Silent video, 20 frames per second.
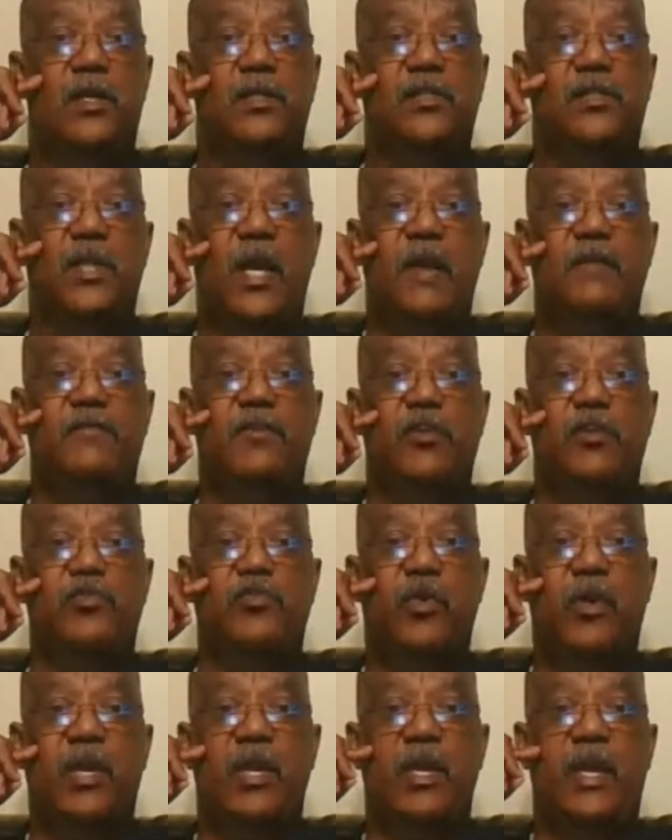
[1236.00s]
Slaves are
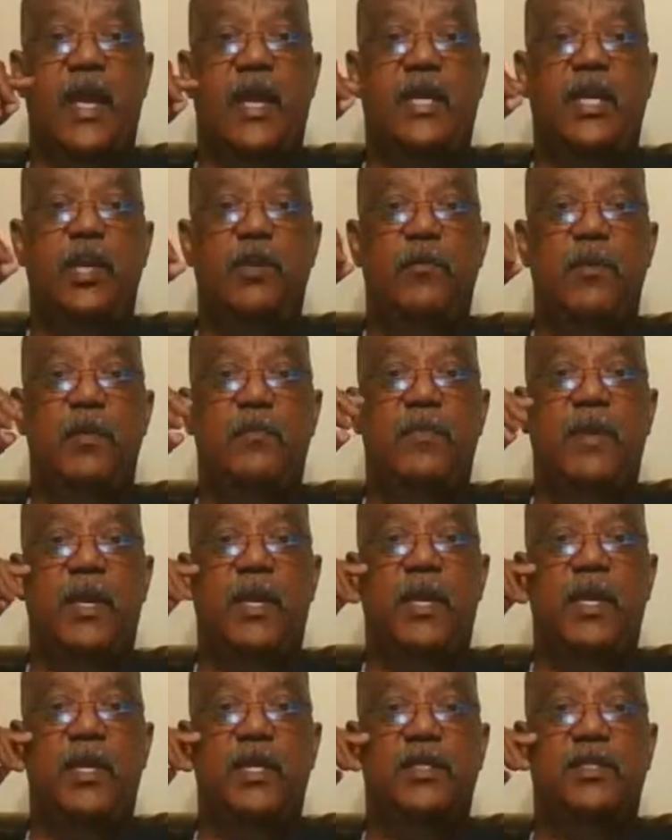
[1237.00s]
treated like human
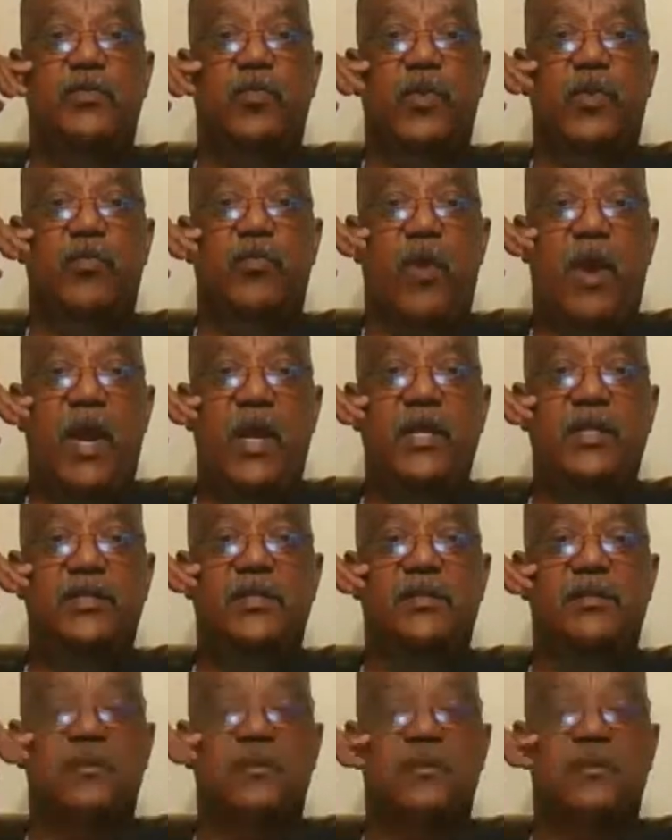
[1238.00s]
beings with
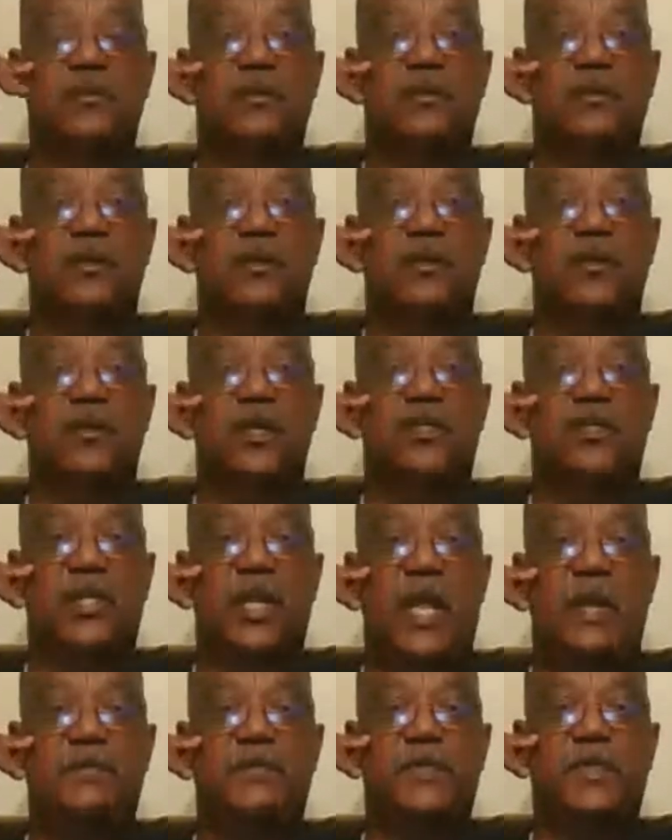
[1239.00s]
rights.
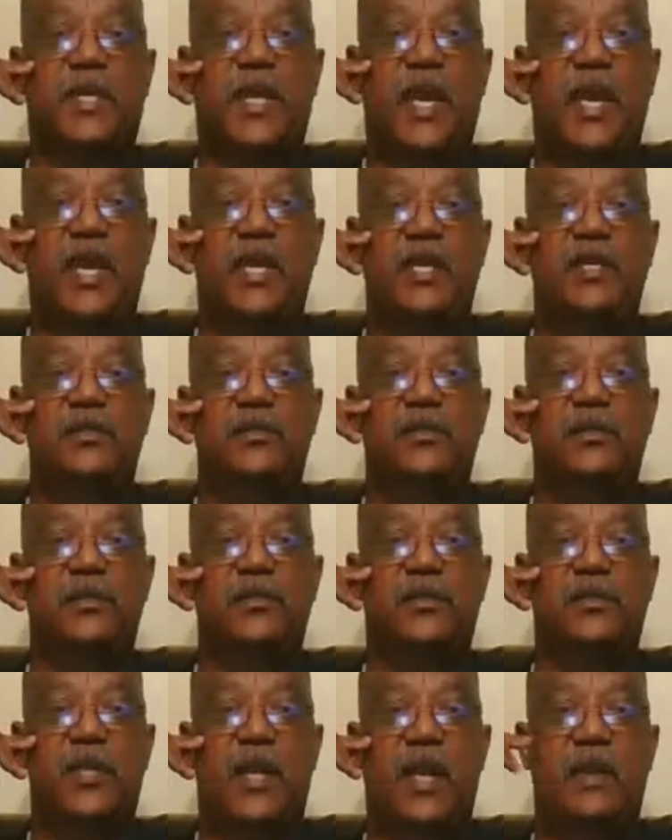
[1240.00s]

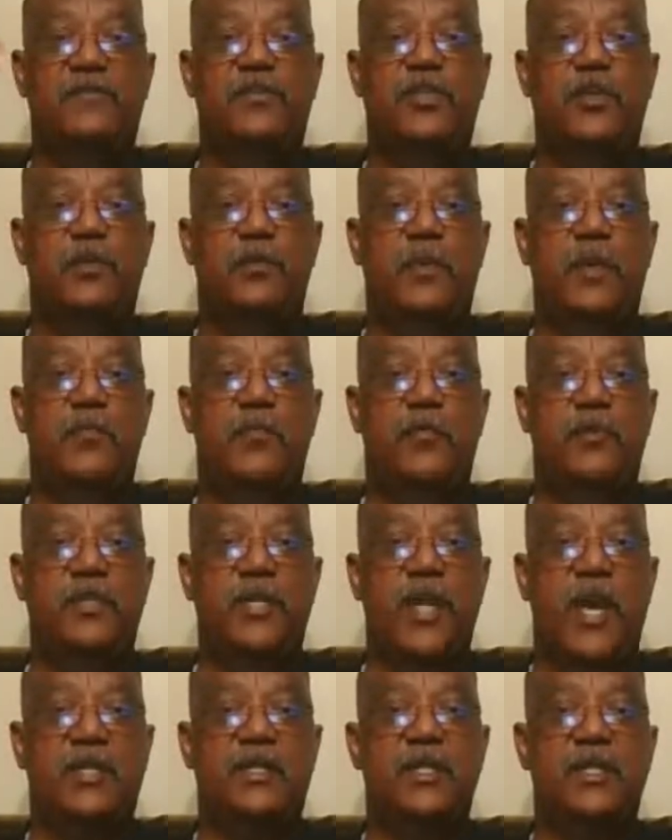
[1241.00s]
Slaves should be
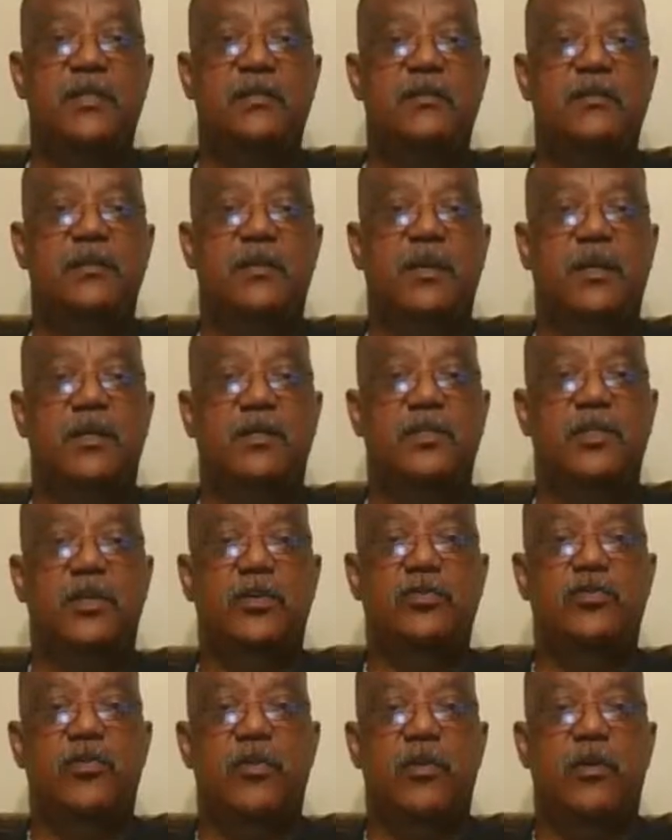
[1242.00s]
protected, and
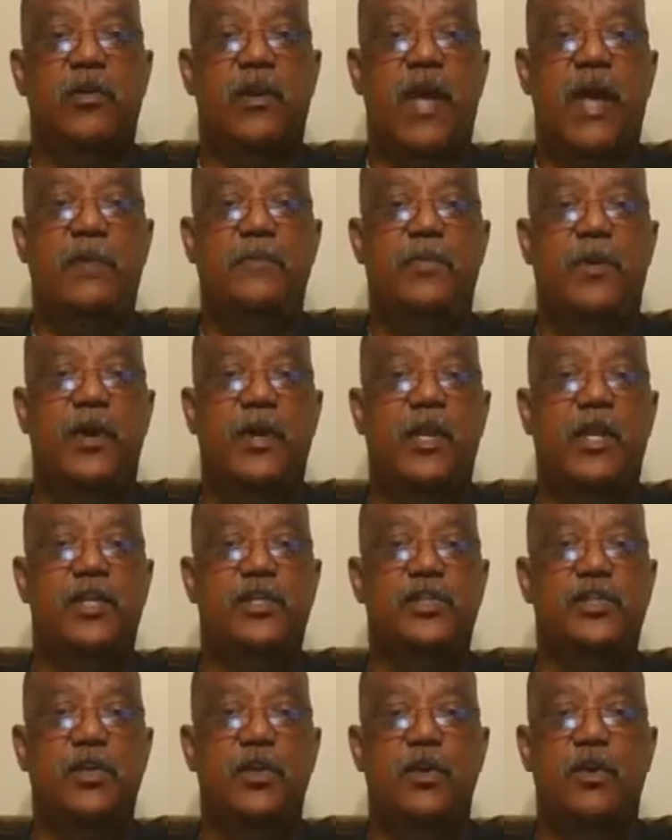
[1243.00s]
children are not
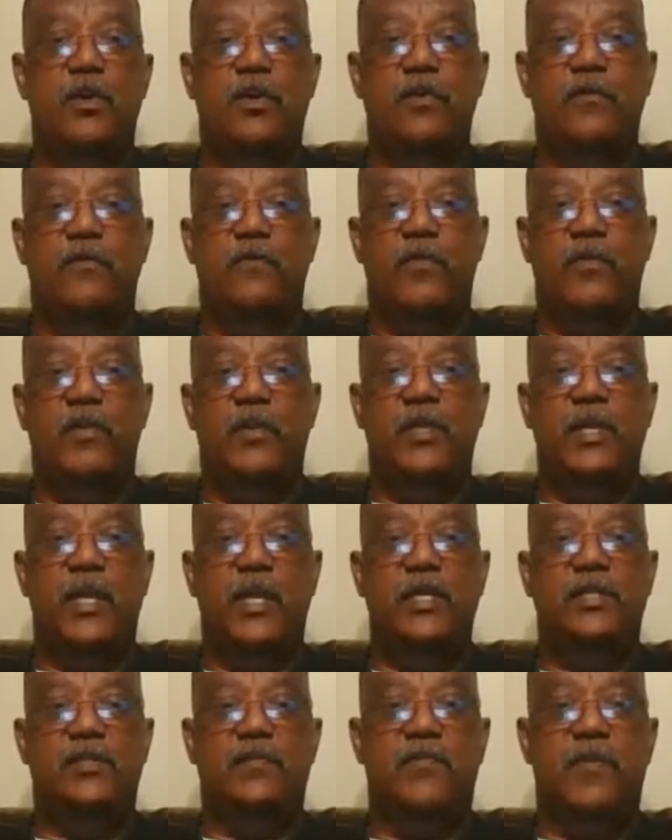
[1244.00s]
punished for the
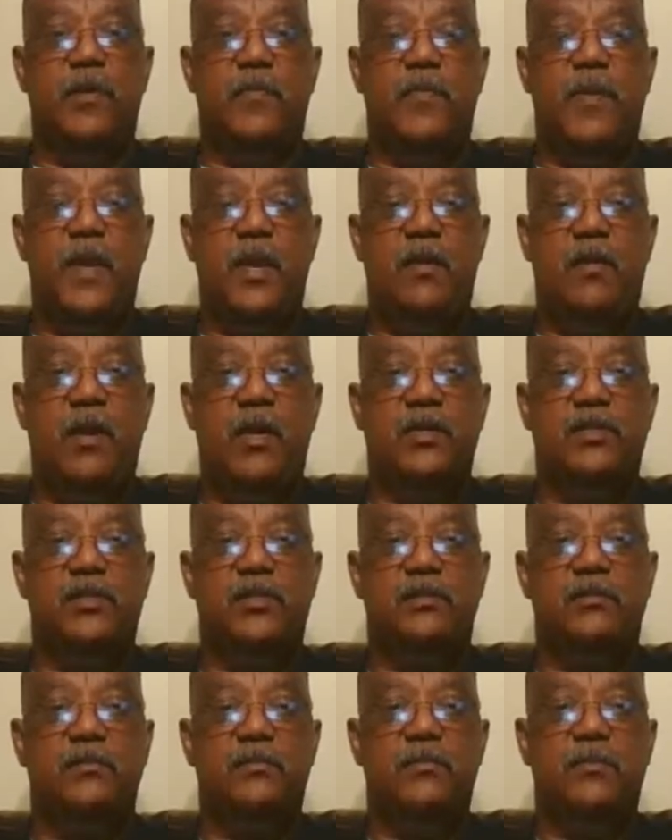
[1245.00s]
deeds of their
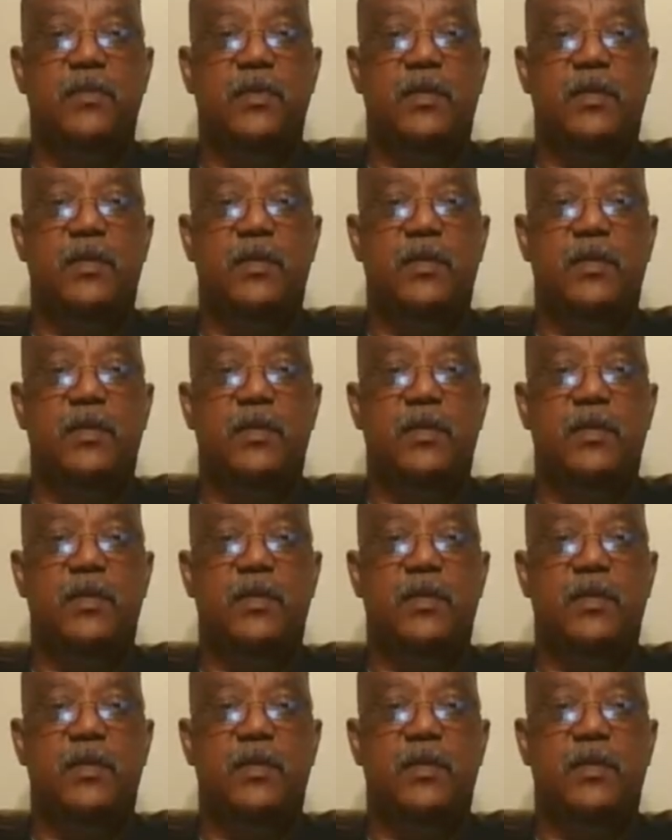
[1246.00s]
parents.